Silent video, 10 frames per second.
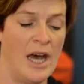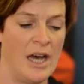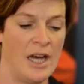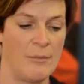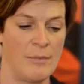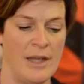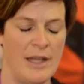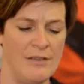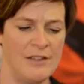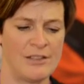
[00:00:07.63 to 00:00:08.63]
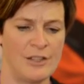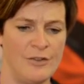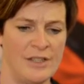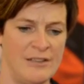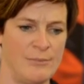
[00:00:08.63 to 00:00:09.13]
And the
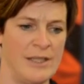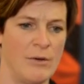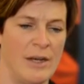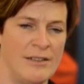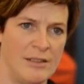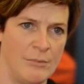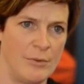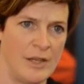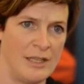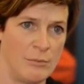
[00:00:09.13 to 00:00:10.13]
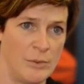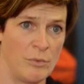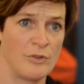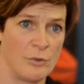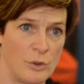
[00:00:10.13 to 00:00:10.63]
solution has been quite simple, that we
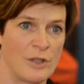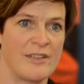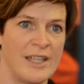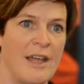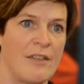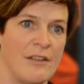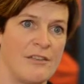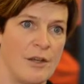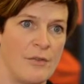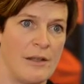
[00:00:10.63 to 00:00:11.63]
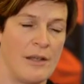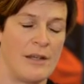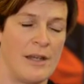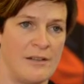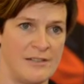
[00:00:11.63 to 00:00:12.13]
want to work together, so the
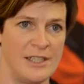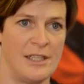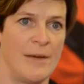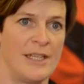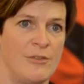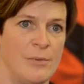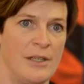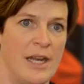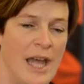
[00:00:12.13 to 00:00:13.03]
senior management